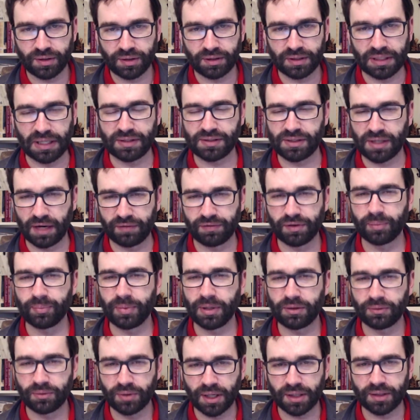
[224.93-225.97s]
that's ever
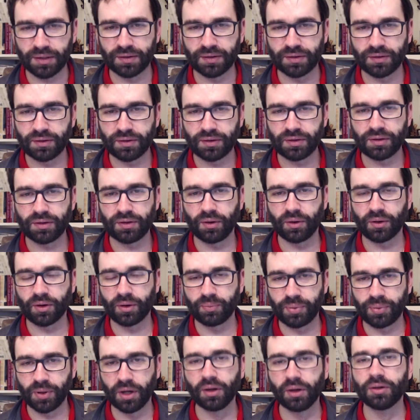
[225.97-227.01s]
been written or
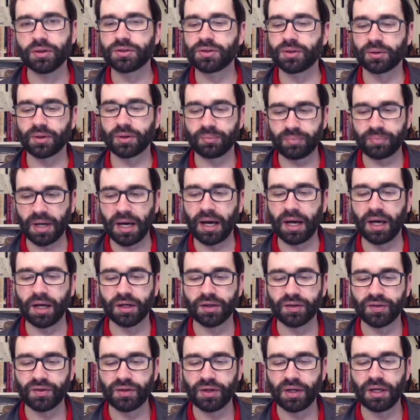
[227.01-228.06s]
composed or
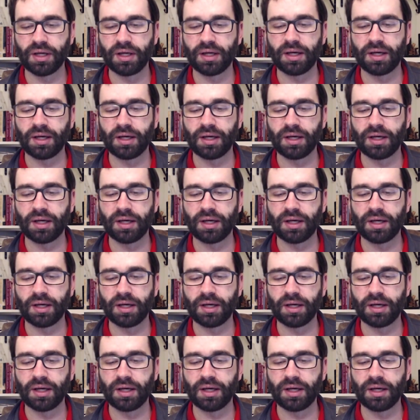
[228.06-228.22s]
compiled